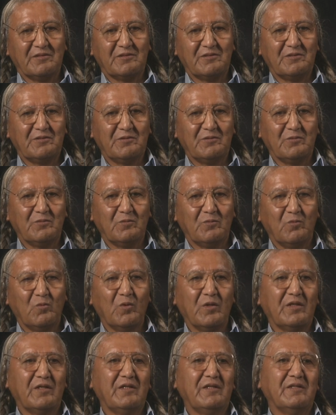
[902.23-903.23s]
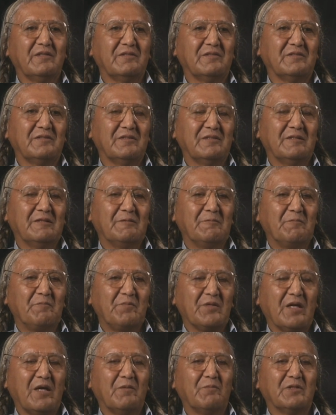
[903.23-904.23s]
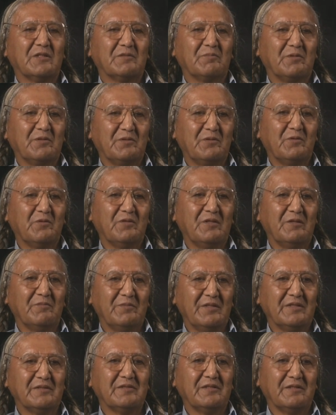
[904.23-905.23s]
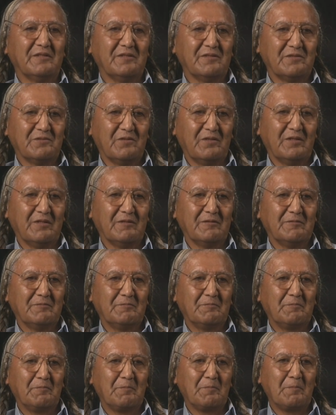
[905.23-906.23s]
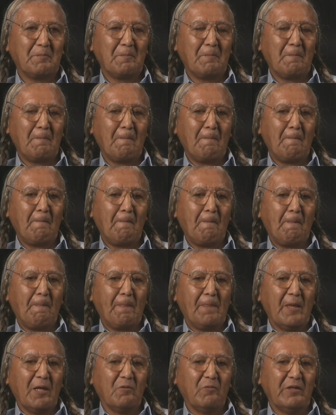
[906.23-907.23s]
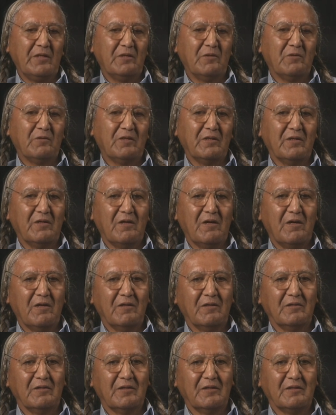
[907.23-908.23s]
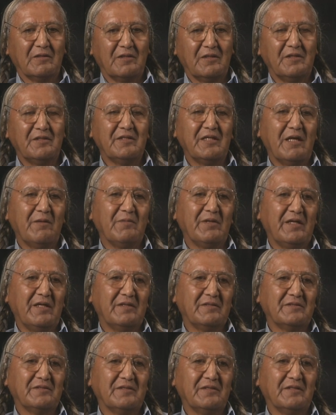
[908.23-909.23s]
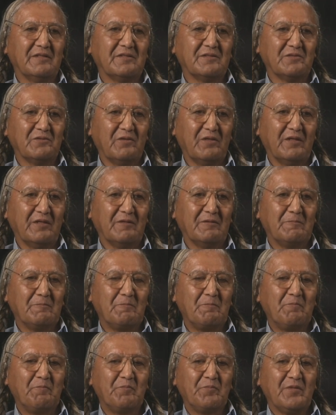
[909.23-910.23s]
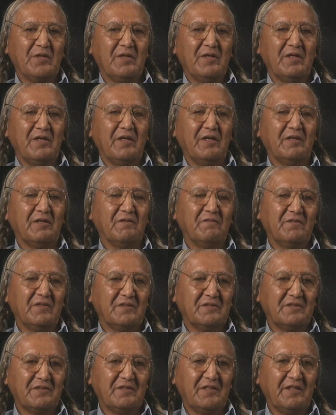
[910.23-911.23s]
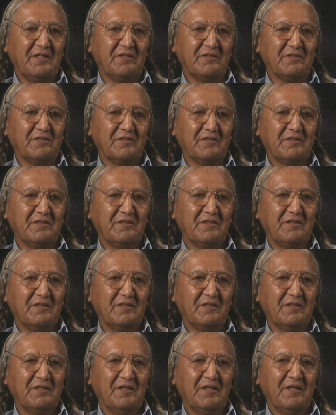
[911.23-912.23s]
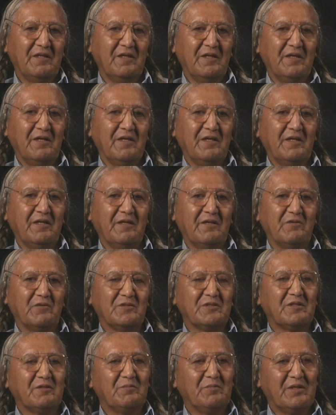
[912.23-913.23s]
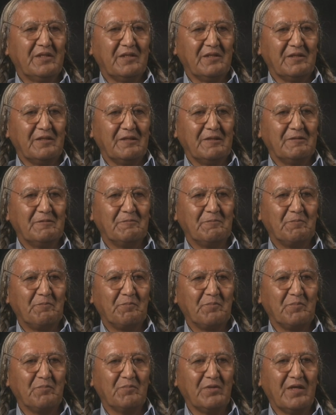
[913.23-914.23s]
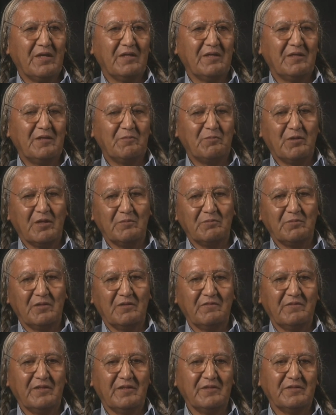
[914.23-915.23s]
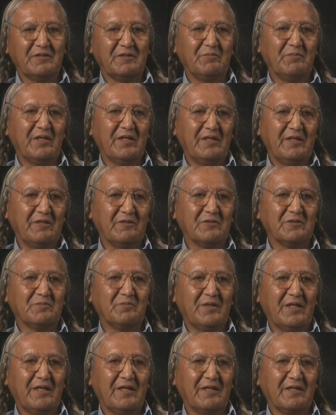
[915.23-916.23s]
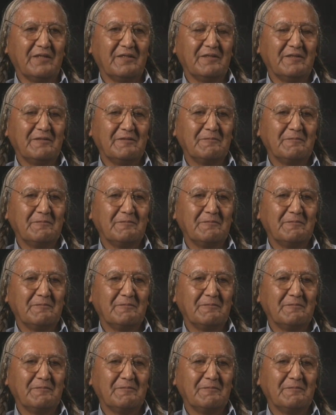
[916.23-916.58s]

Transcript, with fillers: as to what is, how much plutonium is in the soil. We know there are uh, contaminants in the soil, in the vegetation. It was admitted by the Department of Energy many years back.